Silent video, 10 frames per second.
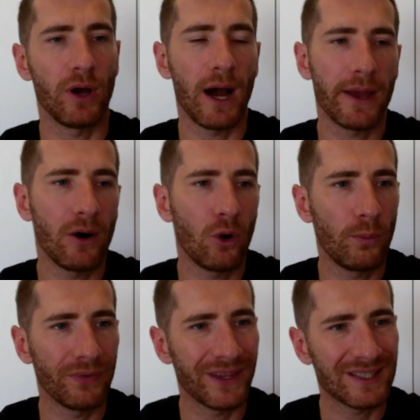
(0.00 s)
I
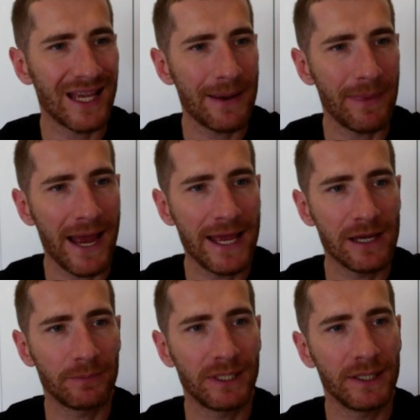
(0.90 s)
opened the same
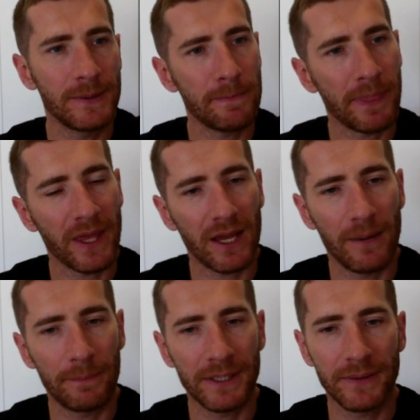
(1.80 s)
AMD
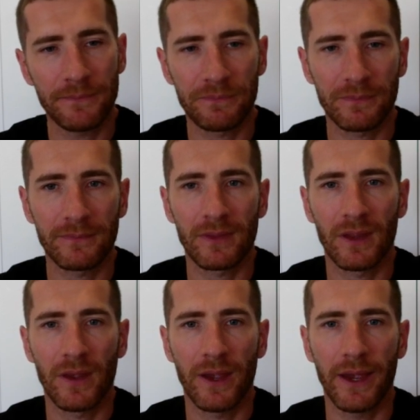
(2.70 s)
company
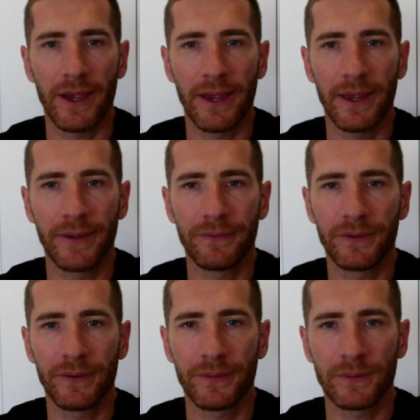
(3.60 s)

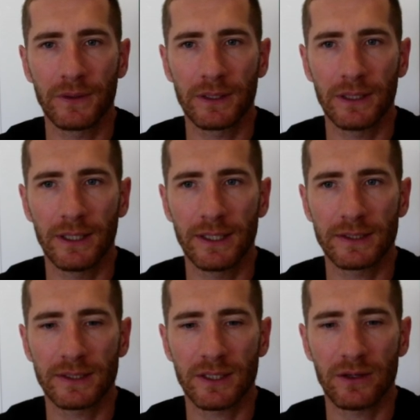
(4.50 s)
and let's
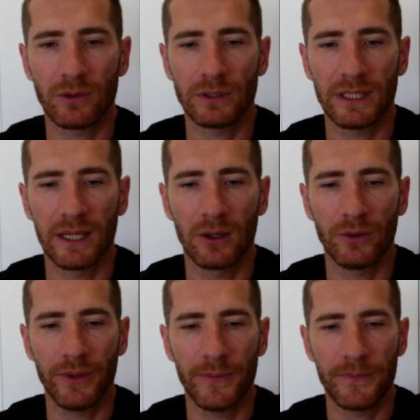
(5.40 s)
scroll down.